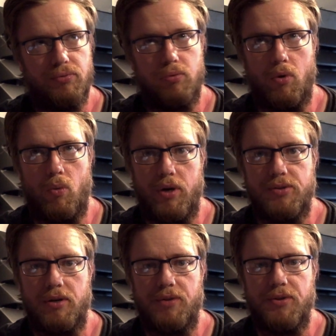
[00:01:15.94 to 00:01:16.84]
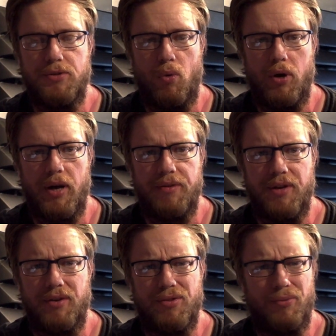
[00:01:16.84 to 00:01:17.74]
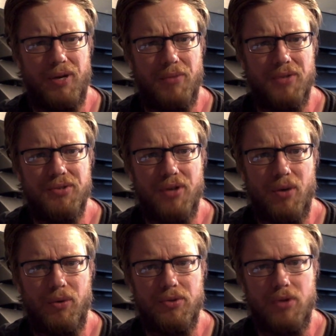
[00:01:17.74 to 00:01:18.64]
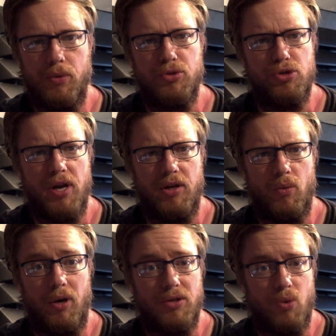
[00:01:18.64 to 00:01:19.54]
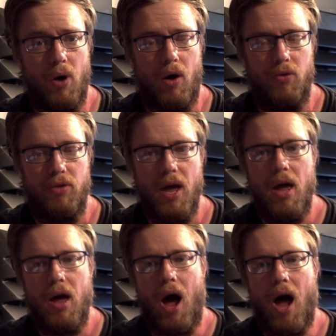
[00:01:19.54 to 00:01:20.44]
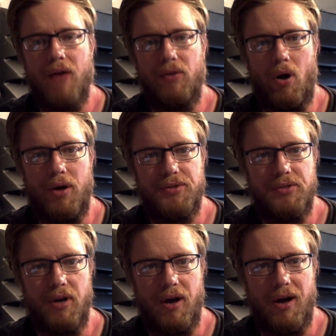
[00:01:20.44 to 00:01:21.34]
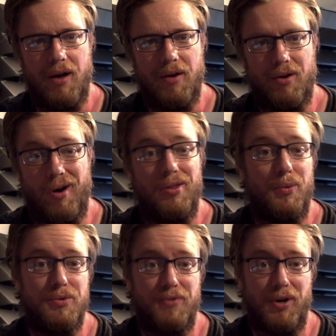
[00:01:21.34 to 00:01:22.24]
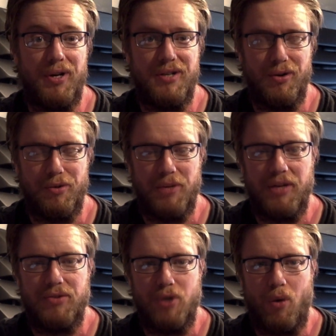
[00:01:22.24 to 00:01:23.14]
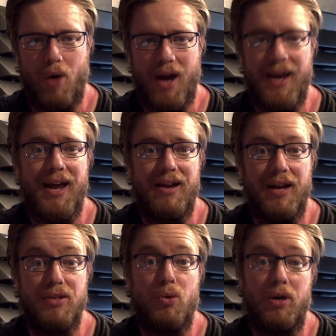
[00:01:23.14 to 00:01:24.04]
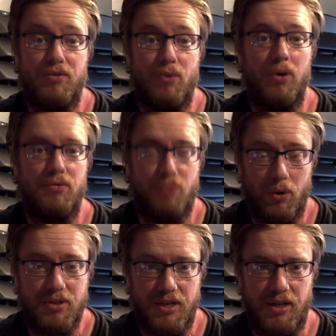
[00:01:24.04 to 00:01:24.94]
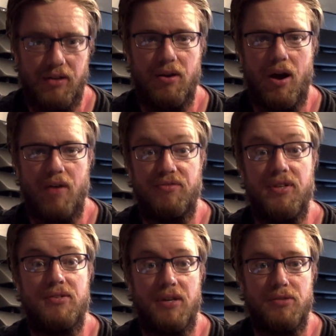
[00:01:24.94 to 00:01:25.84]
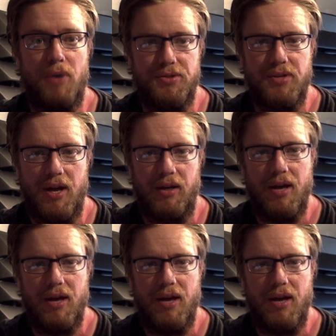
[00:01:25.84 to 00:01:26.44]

well, what is it at this point? I think 3 months ago or so, it was January 12th. I lost a car that was very dear to me. So I had a 2014 V6 Mustang.